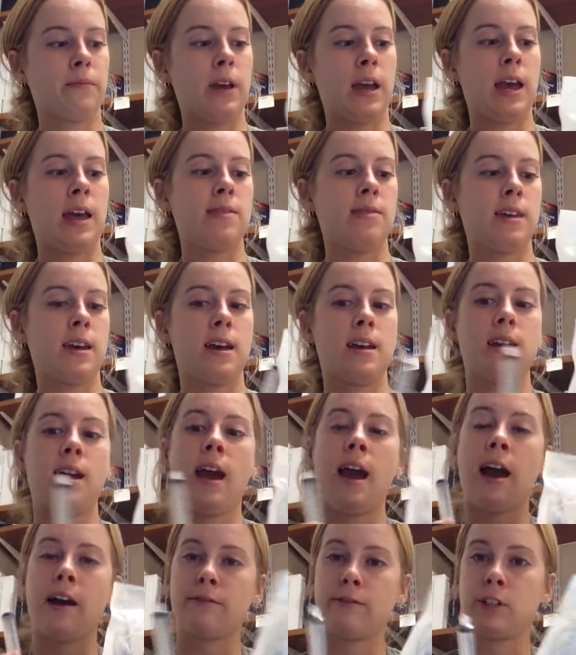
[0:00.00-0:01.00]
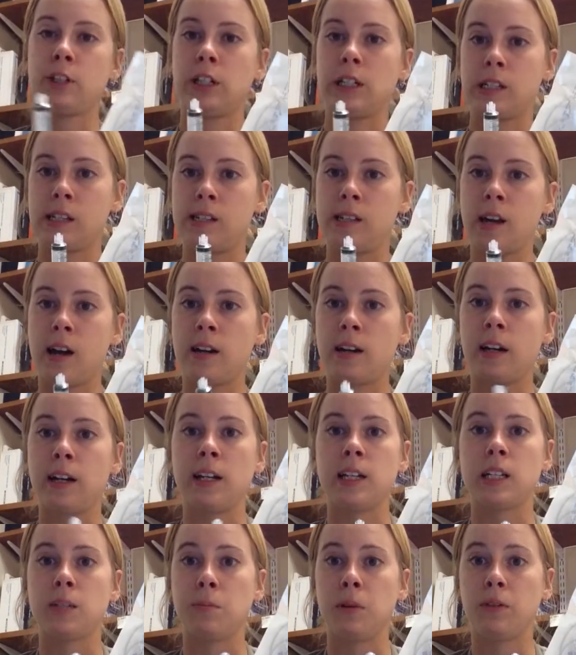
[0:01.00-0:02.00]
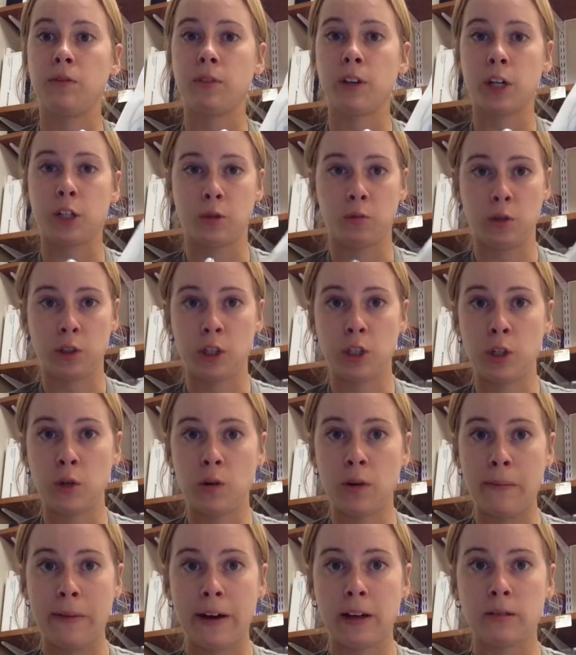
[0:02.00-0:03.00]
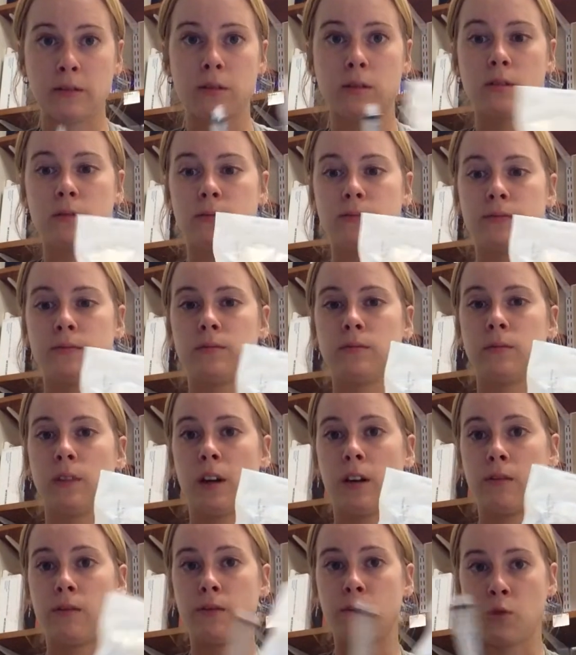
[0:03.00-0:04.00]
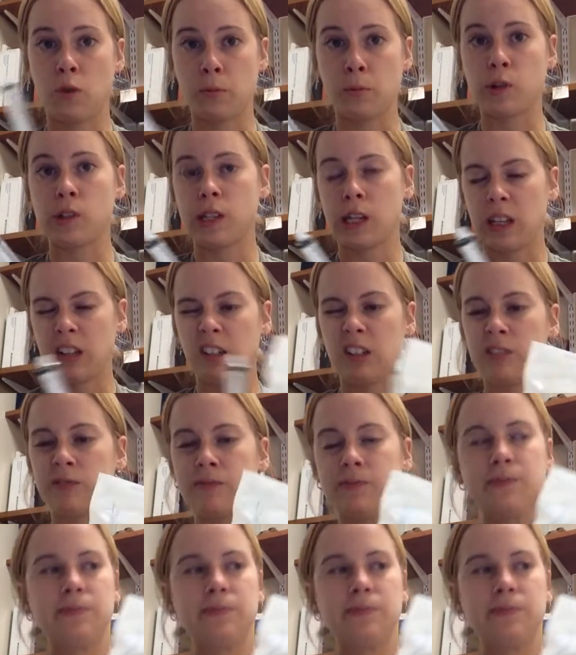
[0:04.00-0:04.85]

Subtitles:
And then after it's done, it needs to be flushed with 2 mLs of normal saline.